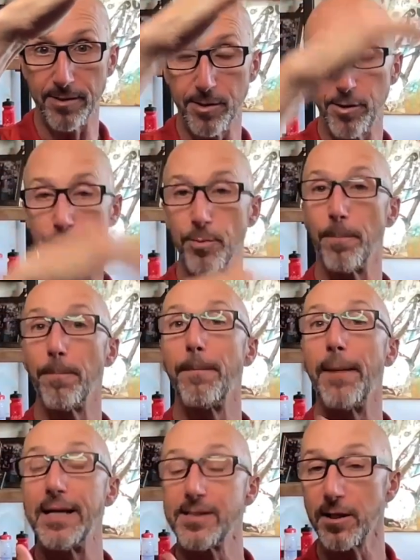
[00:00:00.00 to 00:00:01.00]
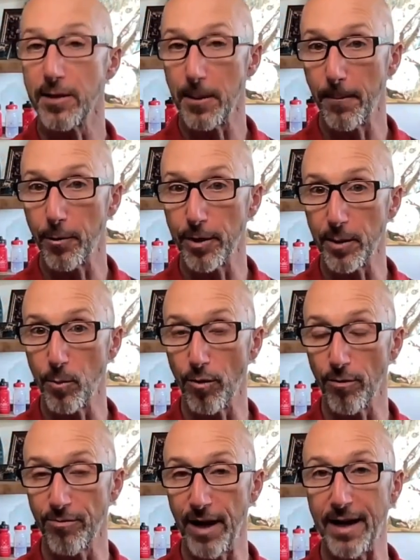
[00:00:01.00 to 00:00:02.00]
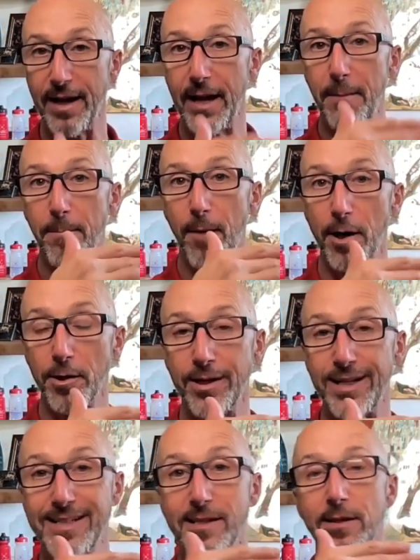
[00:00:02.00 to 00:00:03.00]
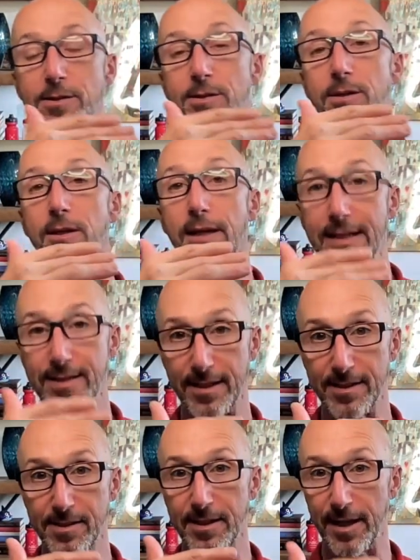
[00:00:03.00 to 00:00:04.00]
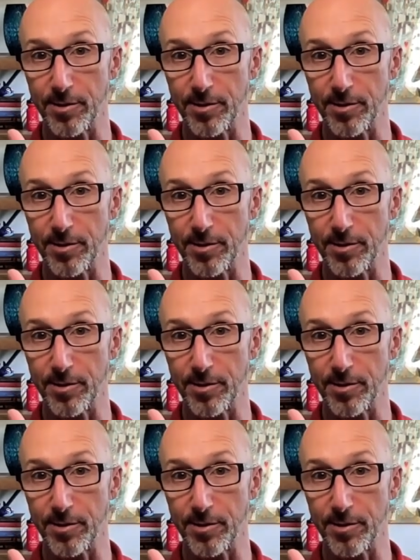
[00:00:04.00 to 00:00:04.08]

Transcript: So you're basically burning more fat at moderate intensity